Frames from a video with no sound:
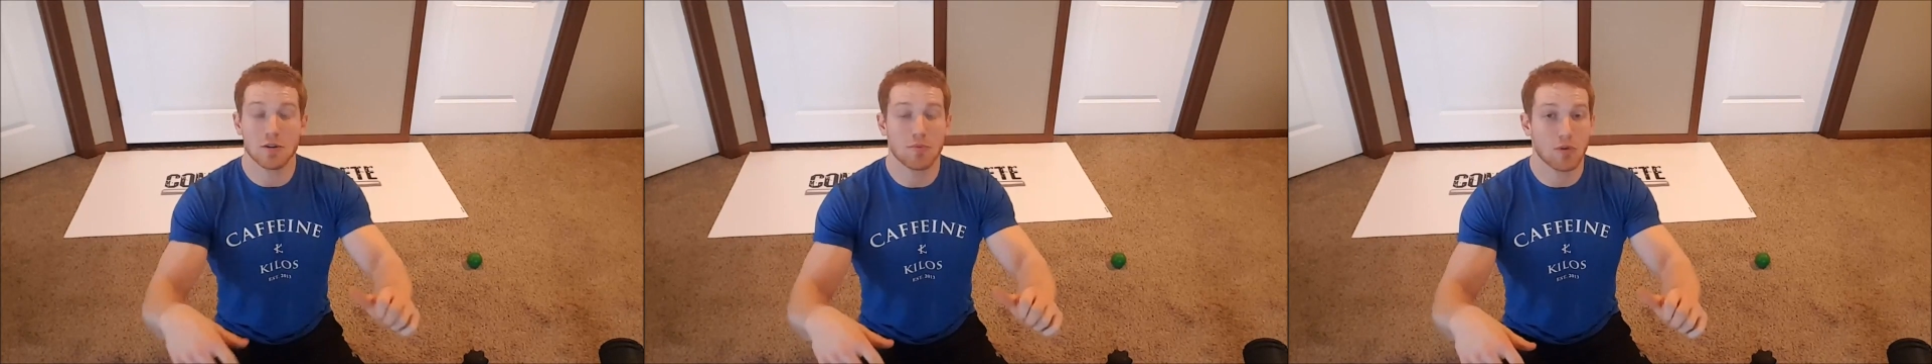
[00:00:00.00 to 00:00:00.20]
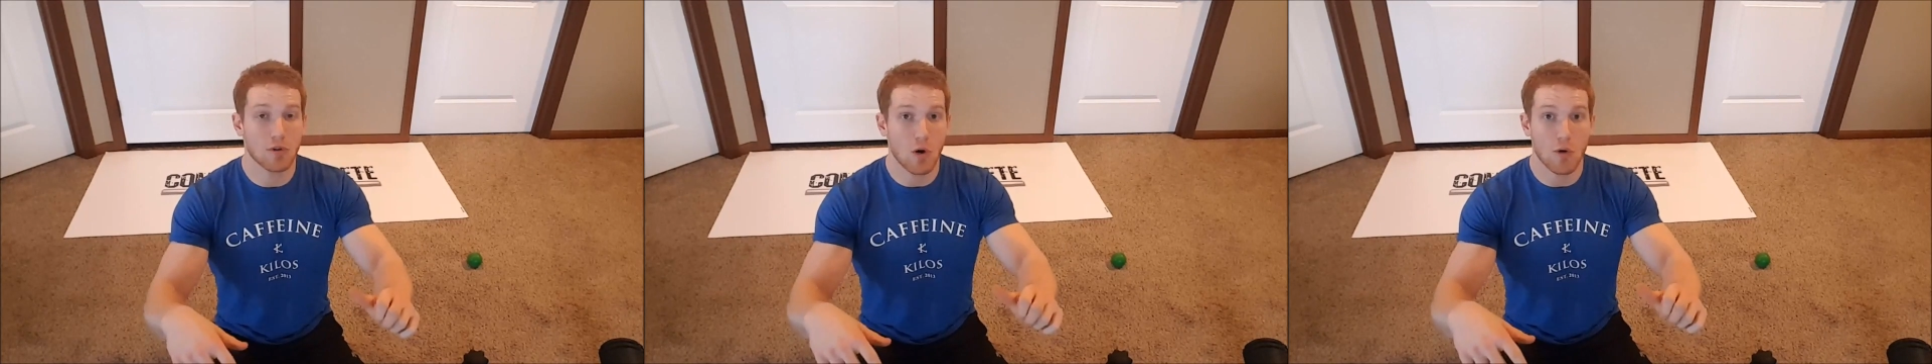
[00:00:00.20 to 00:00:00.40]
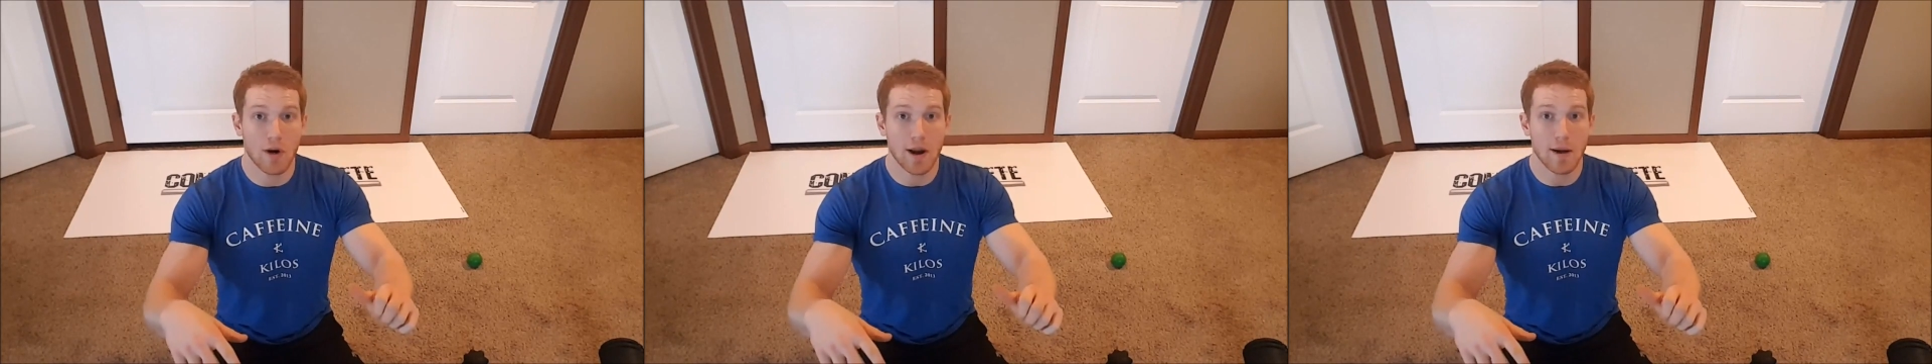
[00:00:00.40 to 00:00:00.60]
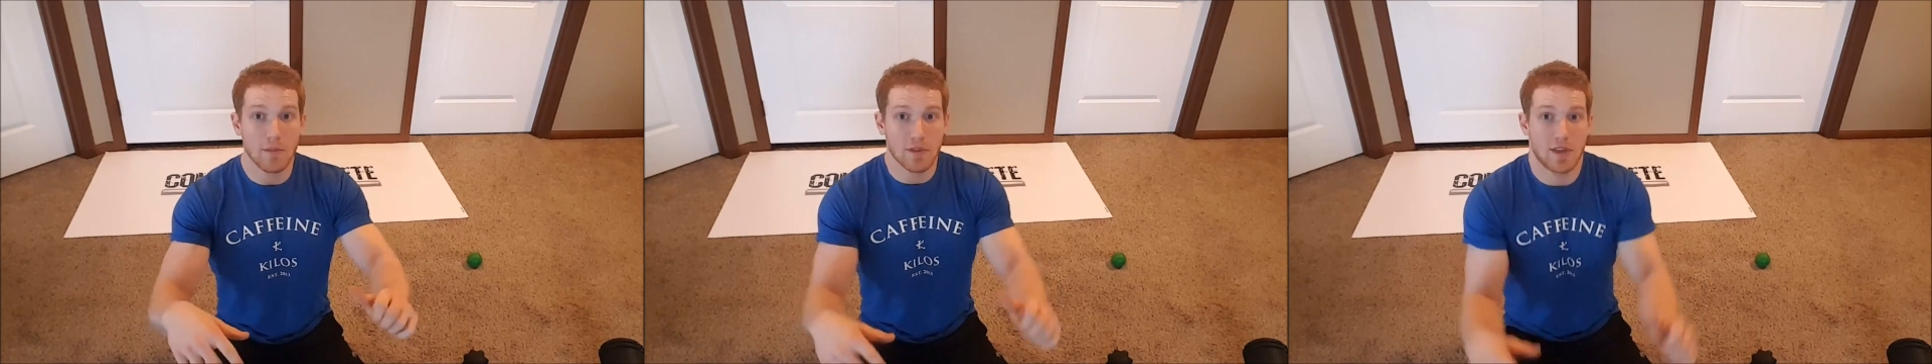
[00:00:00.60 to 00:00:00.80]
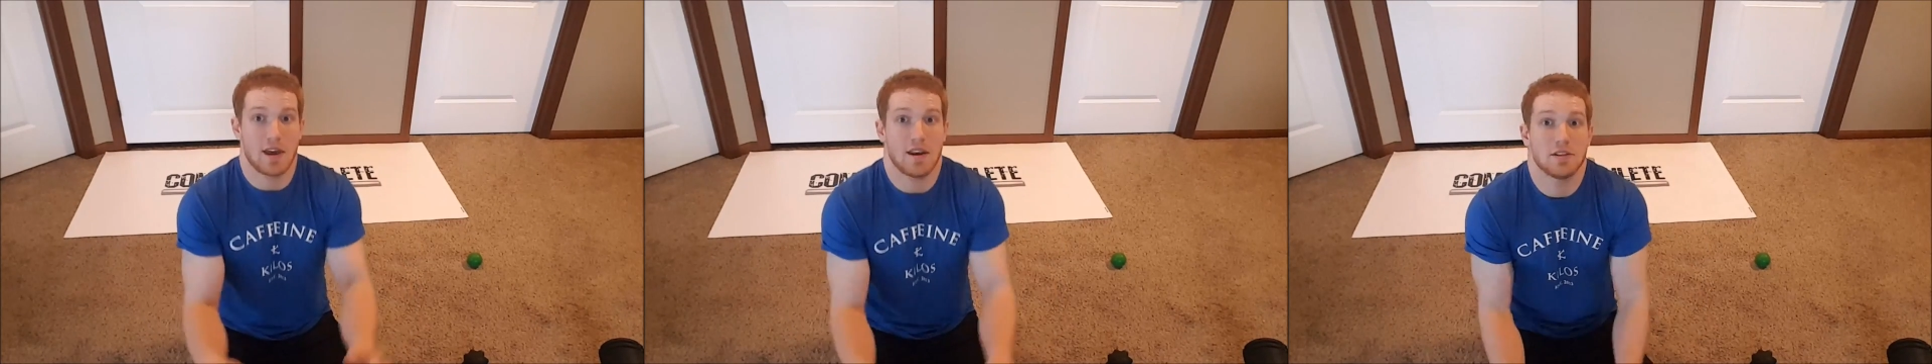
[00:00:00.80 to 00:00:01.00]
your
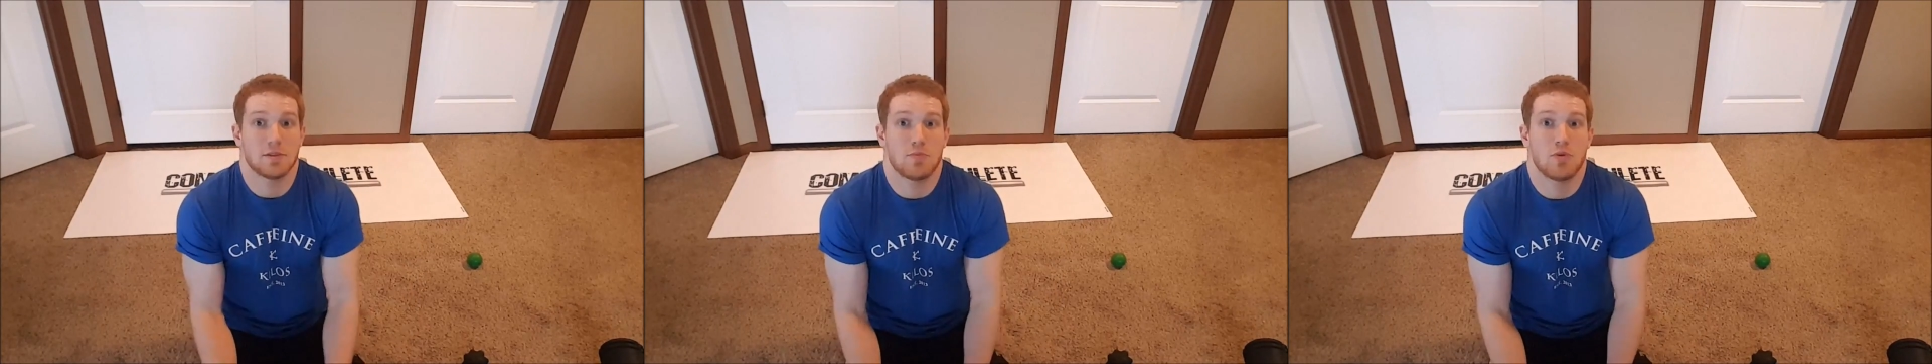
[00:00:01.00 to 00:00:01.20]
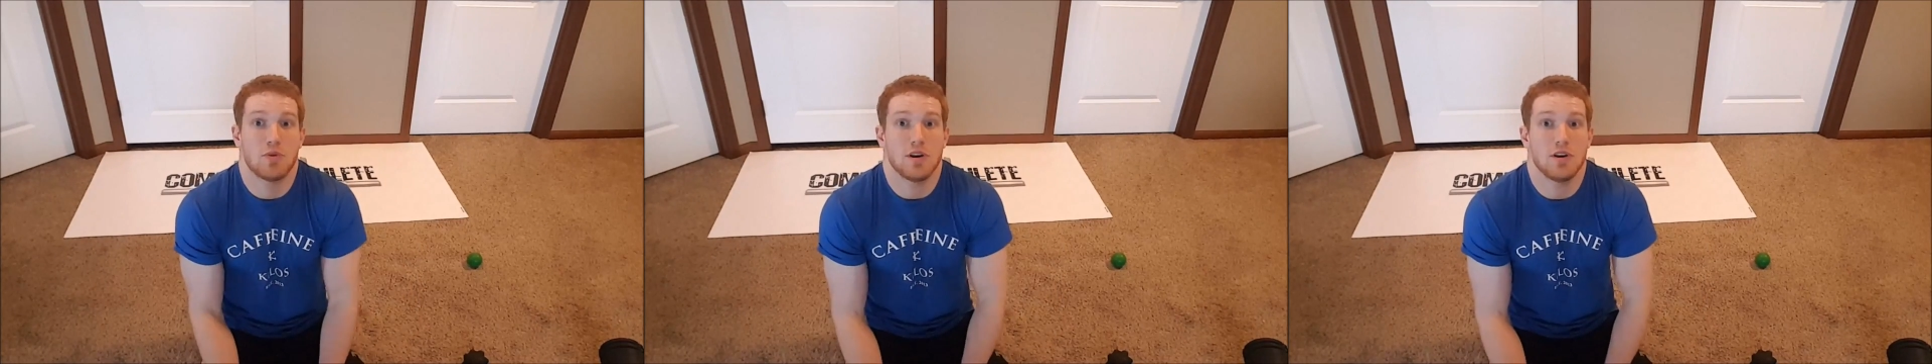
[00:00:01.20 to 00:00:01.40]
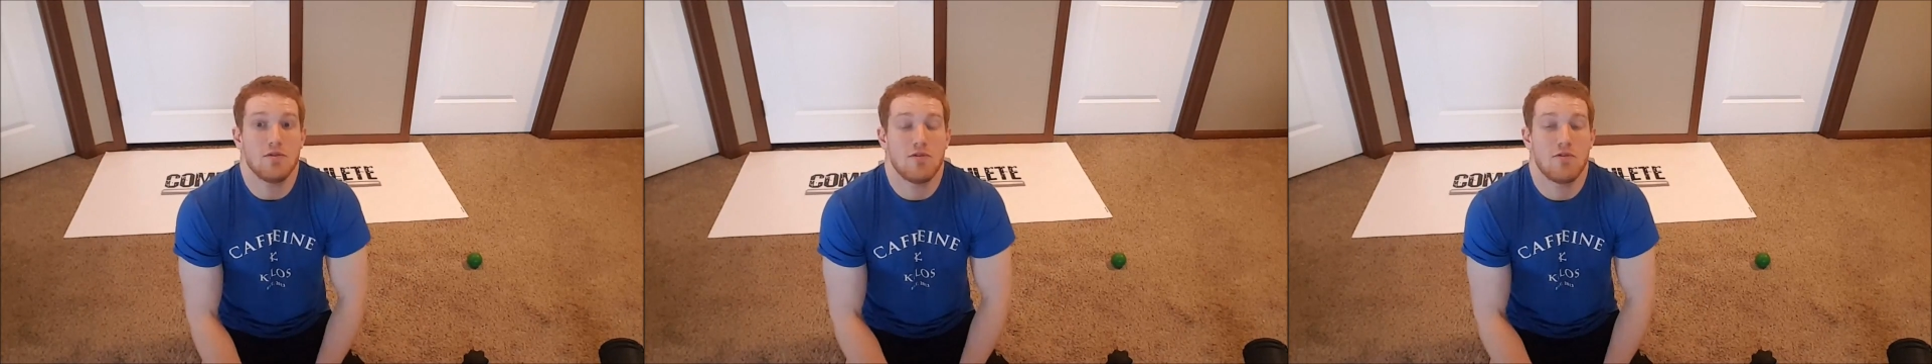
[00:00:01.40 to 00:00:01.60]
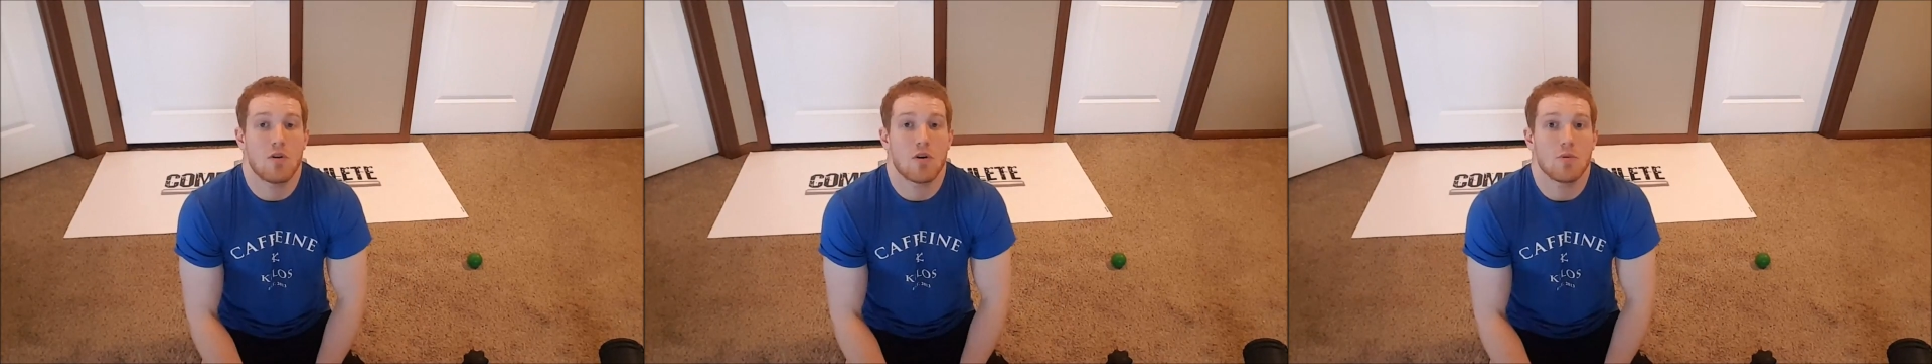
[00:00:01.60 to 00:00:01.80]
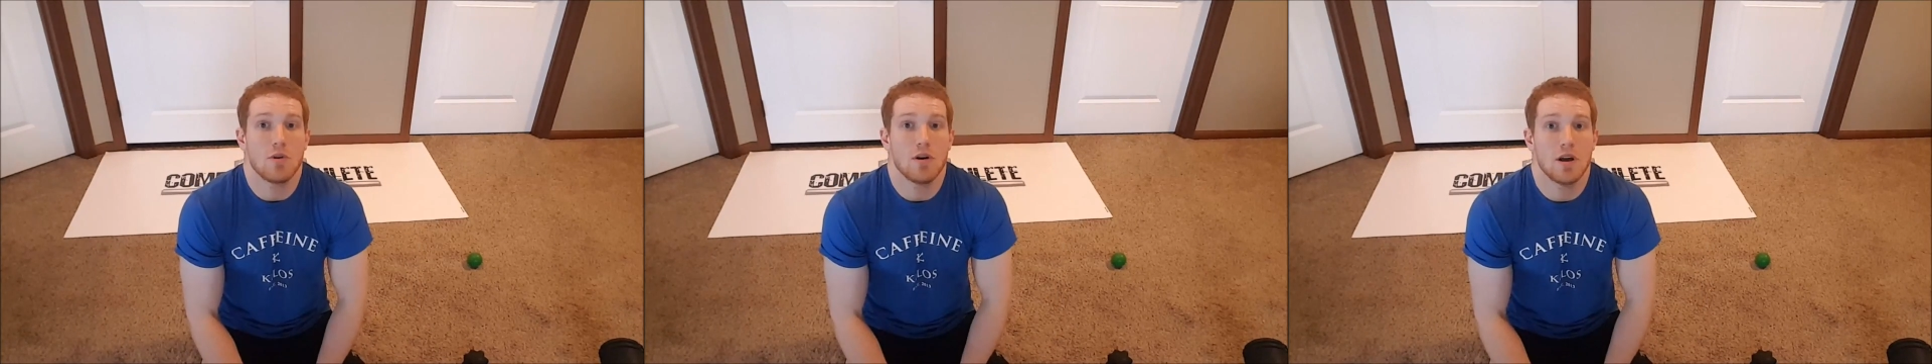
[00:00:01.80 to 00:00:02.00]
program that it's putting you
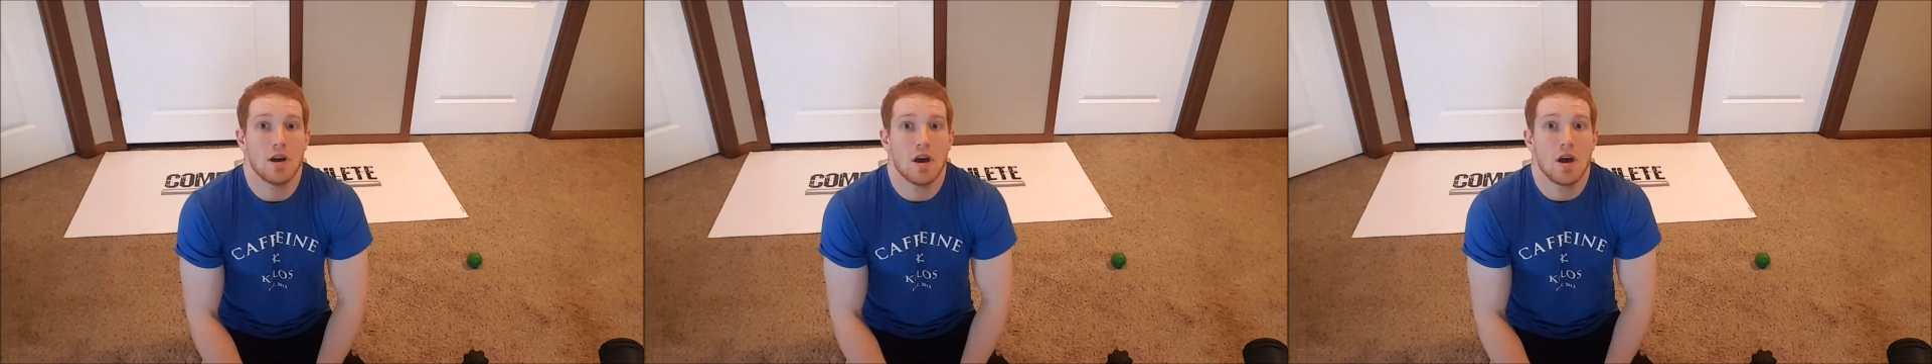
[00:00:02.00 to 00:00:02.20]
forward?